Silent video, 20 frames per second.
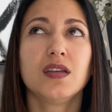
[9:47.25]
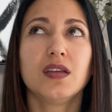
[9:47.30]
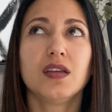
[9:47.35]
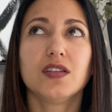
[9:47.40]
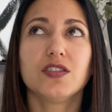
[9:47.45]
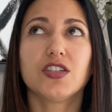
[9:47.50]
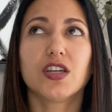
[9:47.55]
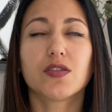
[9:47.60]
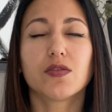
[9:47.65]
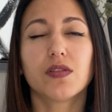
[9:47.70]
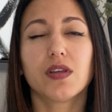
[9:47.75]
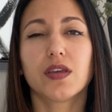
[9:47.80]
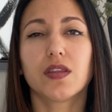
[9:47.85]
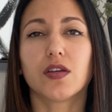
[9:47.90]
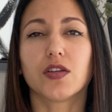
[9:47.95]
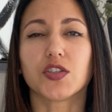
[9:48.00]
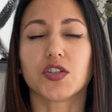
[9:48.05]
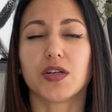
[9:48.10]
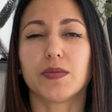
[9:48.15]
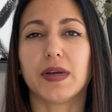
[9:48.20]
Generally,
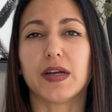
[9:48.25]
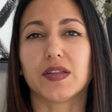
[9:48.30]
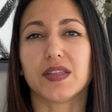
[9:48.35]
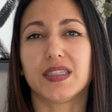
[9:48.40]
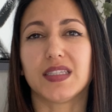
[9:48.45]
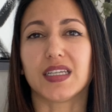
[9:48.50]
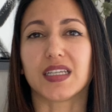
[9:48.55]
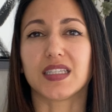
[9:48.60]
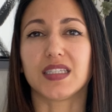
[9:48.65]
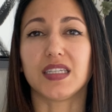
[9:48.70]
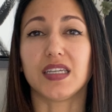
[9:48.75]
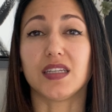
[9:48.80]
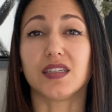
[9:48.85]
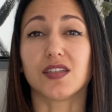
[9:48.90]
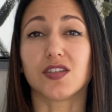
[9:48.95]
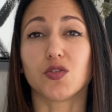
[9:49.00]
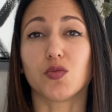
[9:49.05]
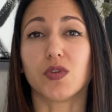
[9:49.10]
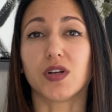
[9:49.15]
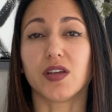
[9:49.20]
those are about 16 to
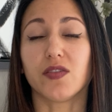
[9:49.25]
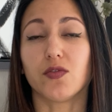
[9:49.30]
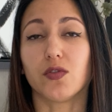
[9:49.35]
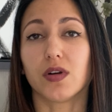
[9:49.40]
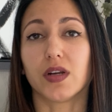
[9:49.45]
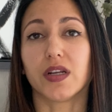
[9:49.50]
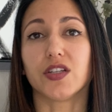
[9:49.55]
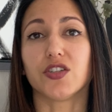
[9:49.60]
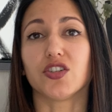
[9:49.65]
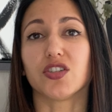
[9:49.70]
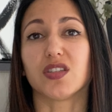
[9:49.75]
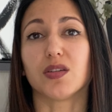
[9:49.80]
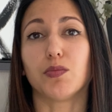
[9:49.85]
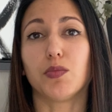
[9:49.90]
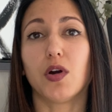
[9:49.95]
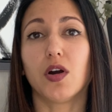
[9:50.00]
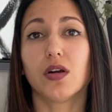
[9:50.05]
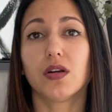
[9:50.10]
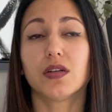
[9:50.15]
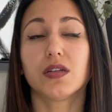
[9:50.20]
24 inches
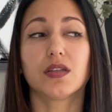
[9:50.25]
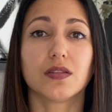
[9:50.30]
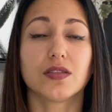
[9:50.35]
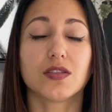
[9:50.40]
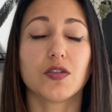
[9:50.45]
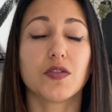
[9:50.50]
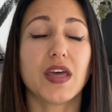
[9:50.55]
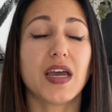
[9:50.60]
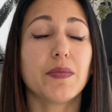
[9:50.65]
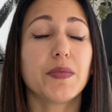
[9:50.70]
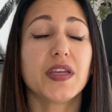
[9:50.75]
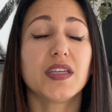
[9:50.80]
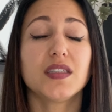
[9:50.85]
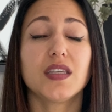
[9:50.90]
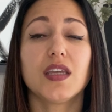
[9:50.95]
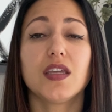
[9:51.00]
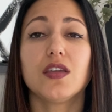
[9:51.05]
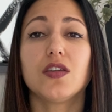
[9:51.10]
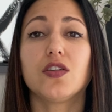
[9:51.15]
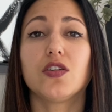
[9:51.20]
apart, so that makes
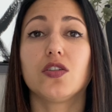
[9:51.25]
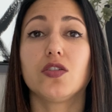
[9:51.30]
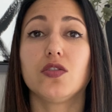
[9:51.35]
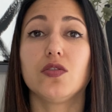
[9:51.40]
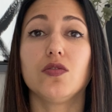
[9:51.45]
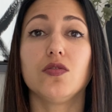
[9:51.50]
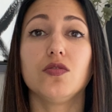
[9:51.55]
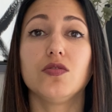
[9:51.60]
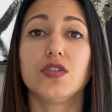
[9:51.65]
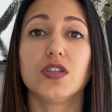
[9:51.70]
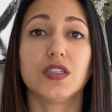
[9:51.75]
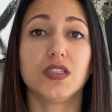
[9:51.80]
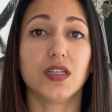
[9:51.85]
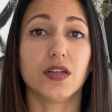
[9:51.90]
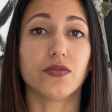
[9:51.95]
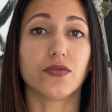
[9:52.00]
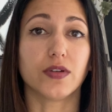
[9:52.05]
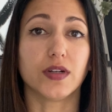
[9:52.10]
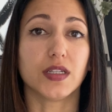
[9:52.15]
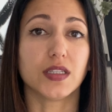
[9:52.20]
a huge
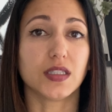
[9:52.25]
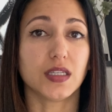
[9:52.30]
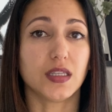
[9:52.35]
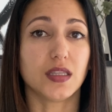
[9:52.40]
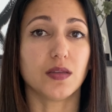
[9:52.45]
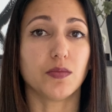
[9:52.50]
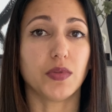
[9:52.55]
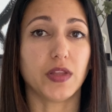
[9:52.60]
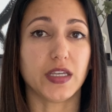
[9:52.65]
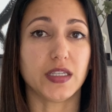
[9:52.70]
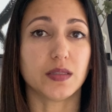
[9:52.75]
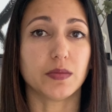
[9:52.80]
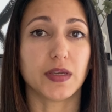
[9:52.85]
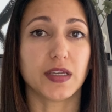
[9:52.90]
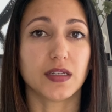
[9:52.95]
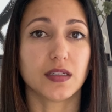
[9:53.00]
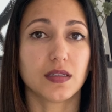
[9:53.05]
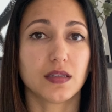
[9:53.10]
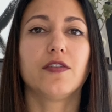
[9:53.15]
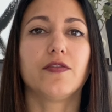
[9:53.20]
difference in the
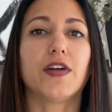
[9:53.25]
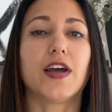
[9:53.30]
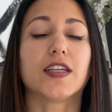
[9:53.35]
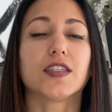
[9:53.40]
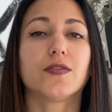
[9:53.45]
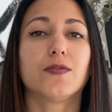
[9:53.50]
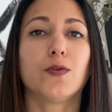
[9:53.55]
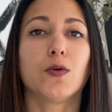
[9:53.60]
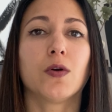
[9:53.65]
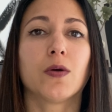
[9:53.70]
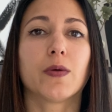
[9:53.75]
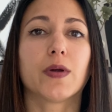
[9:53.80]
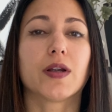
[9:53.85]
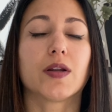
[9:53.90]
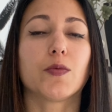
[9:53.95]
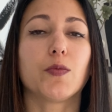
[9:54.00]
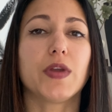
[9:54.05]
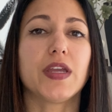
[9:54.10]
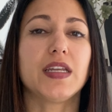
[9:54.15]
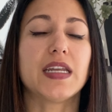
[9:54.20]
placement. Fast forward,
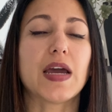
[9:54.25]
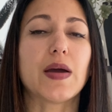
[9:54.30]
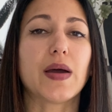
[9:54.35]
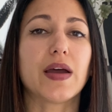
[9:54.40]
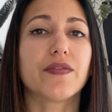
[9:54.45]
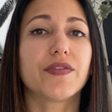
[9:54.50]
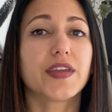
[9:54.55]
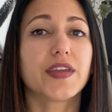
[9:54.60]
we now have the